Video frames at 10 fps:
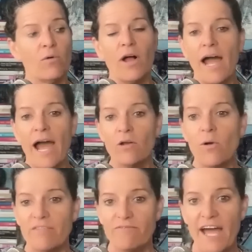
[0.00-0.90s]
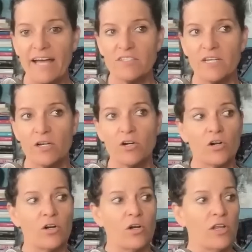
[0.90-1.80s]
well, how do I fast like a
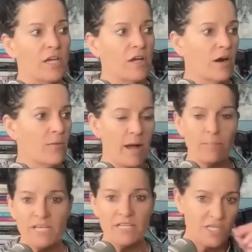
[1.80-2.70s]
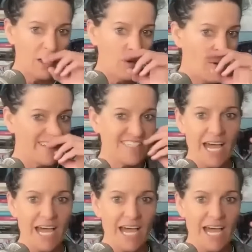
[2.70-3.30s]
girl around PCOS?